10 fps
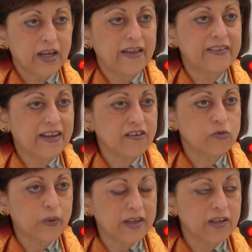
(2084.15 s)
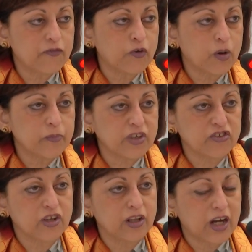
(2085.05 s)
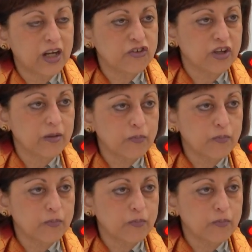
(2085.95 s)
and that is why they form such a large and